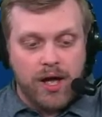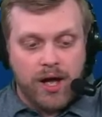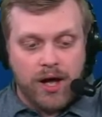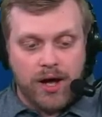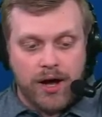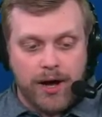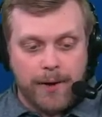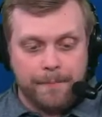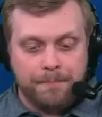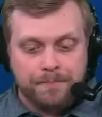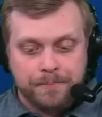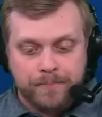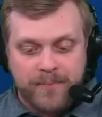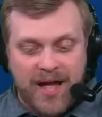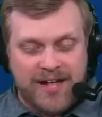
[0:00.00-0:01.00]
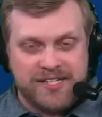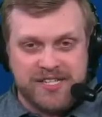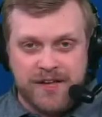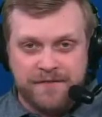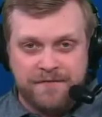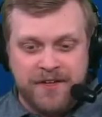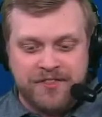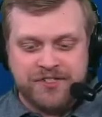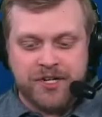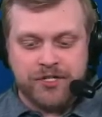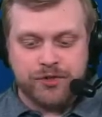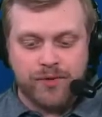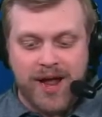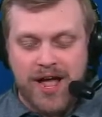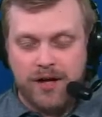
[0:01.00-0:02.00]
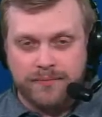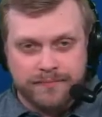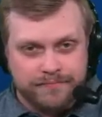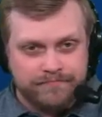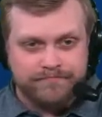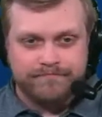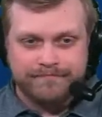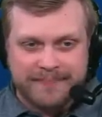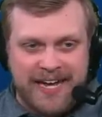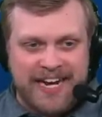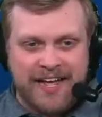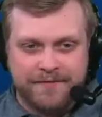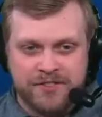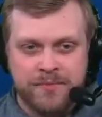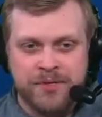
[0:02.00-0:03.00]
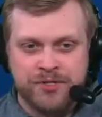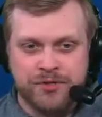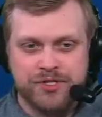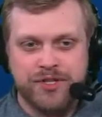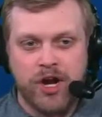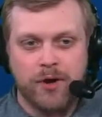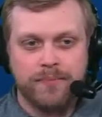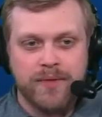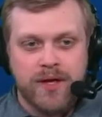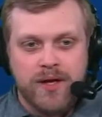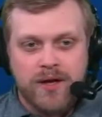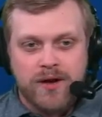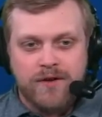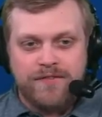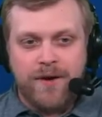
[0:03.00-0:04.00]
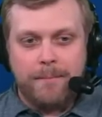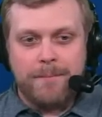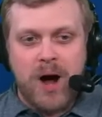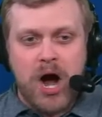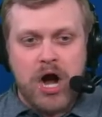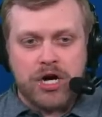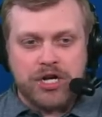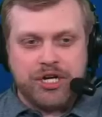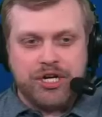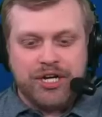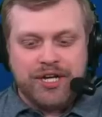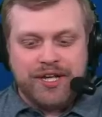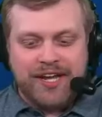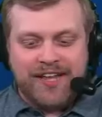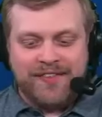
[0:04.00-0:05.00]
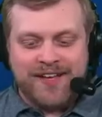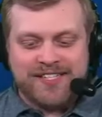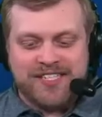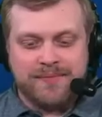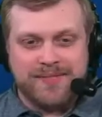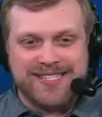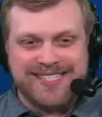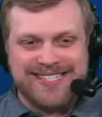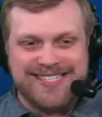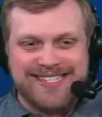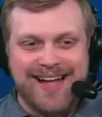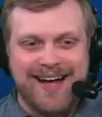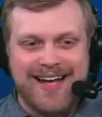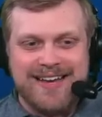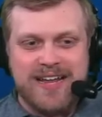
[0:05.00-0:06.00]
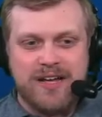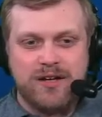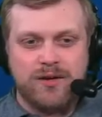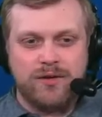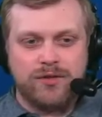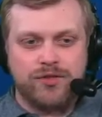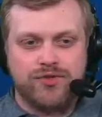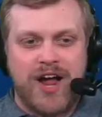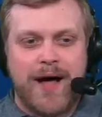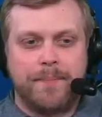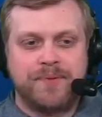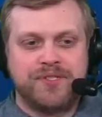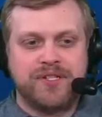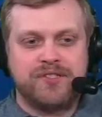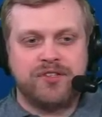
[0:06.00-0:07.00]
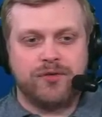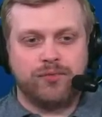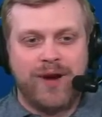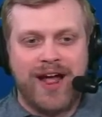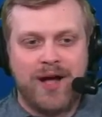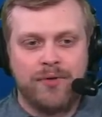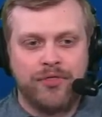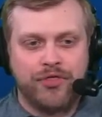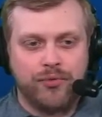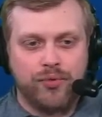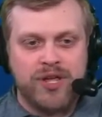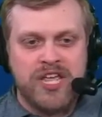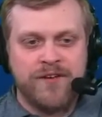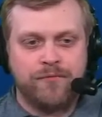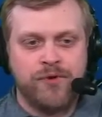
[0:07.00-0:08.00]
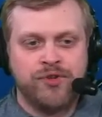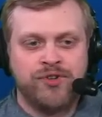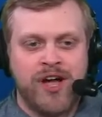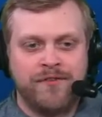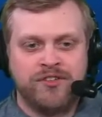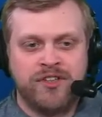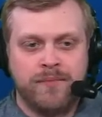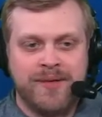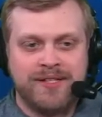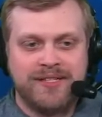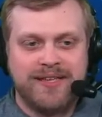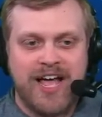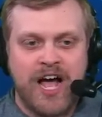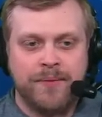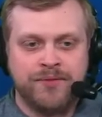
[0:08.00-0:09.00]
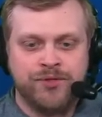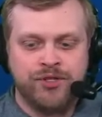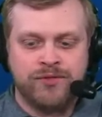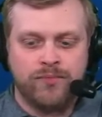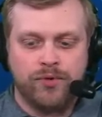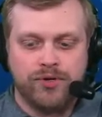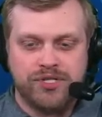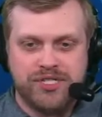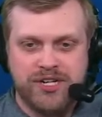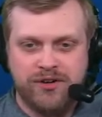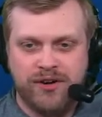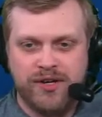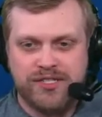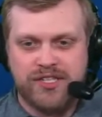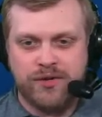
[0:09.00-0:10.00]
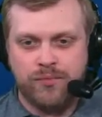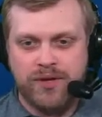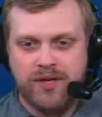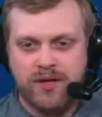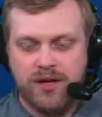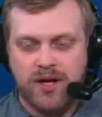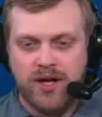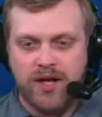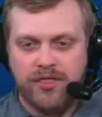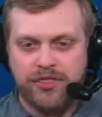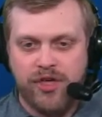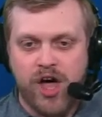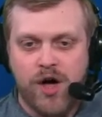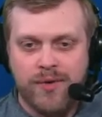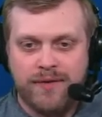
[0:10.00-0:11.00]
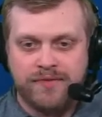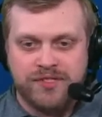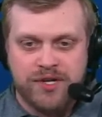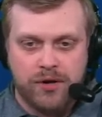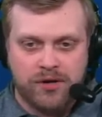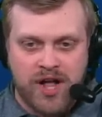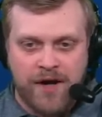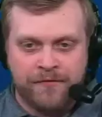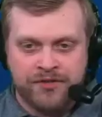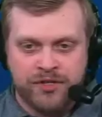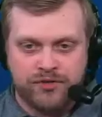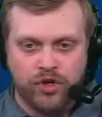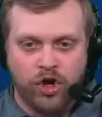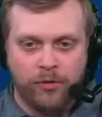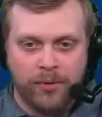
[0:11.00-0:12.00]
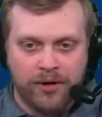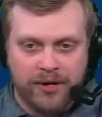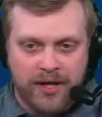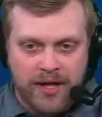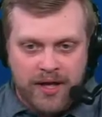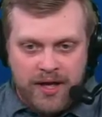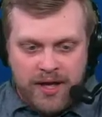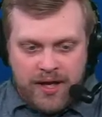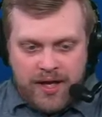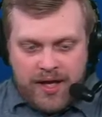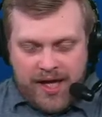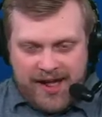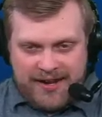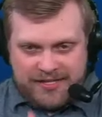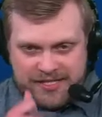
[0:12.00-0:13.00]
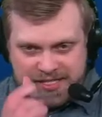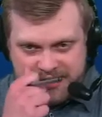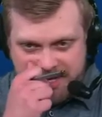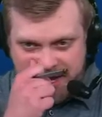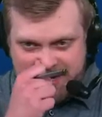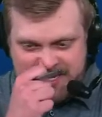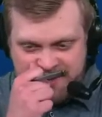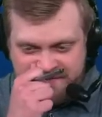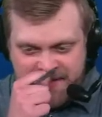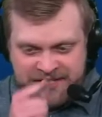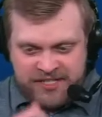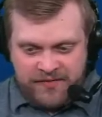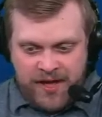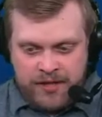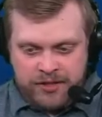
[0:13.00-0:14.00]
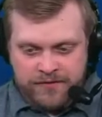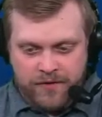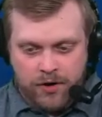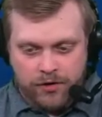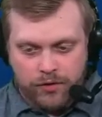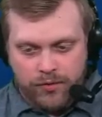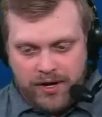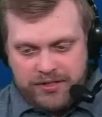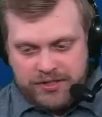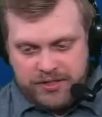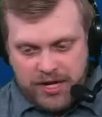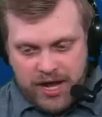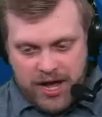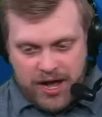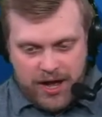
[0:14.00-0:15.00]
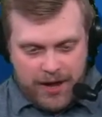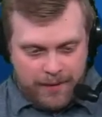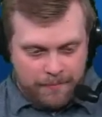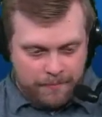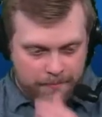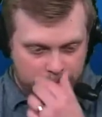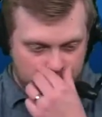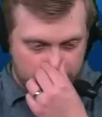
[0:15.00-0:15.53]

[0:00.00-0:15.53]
Um, I'd say fifth, sixth round, I'd have some interest there. From Mark, unless some stud drops to the round three, if we draft you, that means Gallup is more serious than we uh, thought. We have zero confidence in Tolbert. Any stud defensive ends fall to us. Um,